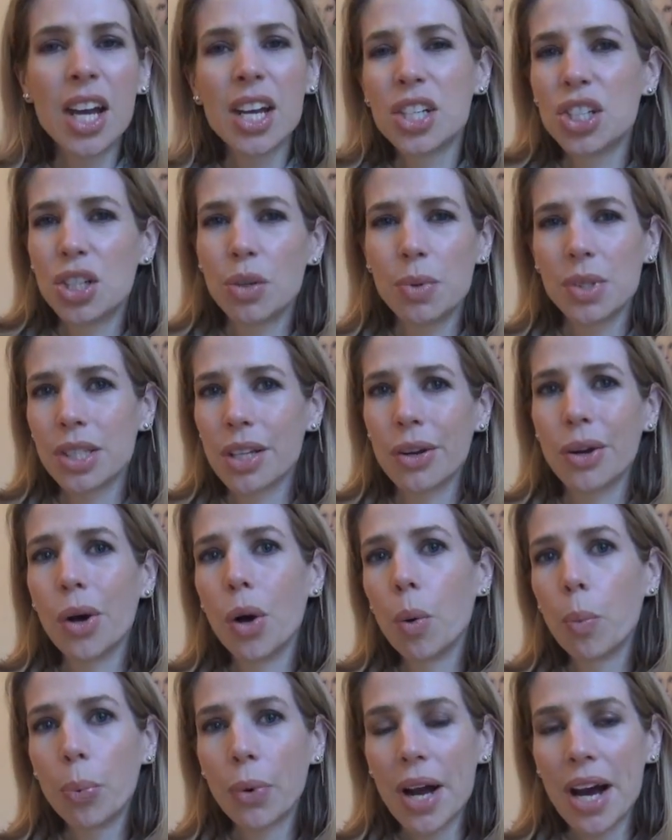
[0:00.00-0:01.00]
She was on
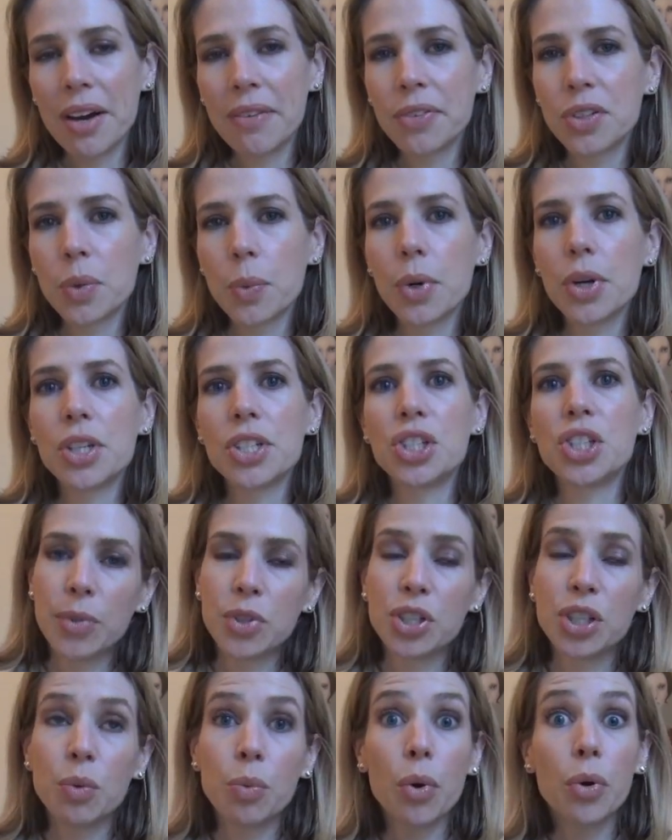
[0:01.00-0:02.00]
Oprah afterwards.
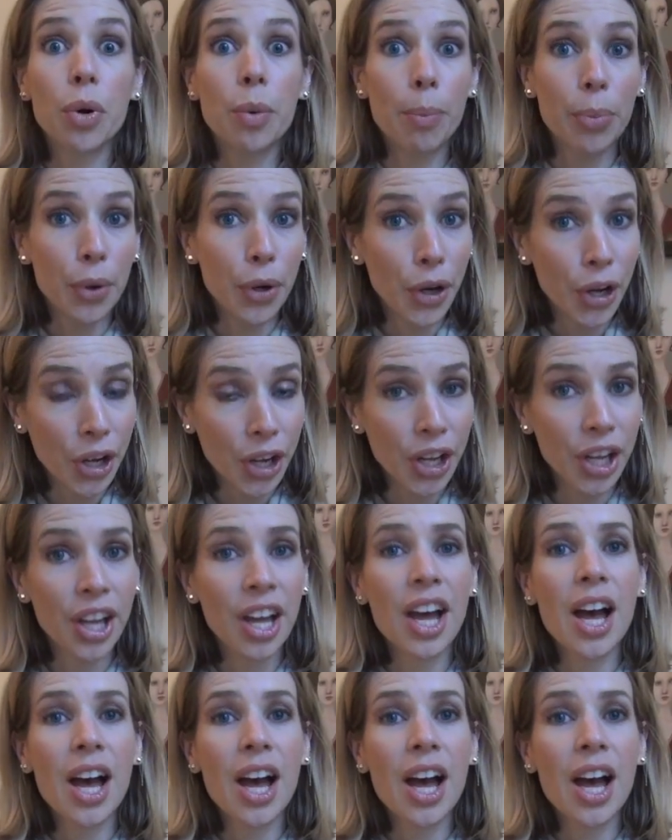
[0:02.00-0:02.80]
She wrote a book.